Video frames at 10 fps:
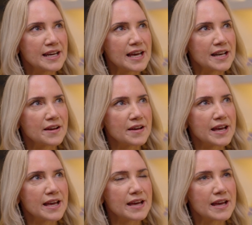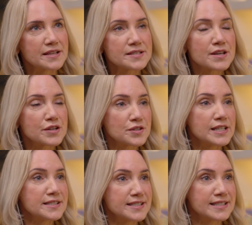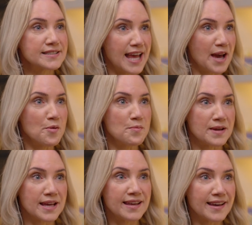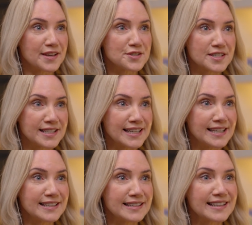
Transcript: And sertraline did help me, actually.